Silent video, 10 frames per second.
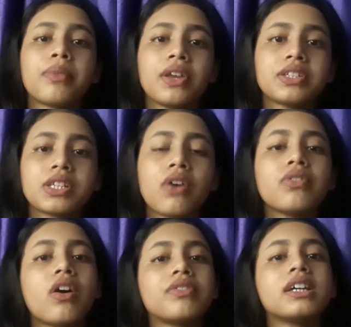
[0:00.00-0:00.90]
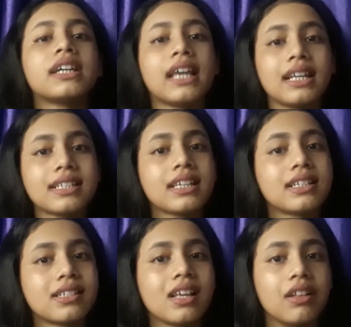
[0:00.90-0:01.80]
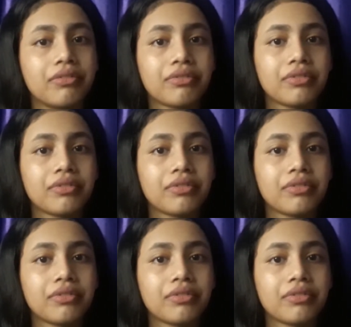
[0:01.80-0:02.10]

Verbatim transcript: breakdown of the gas itself.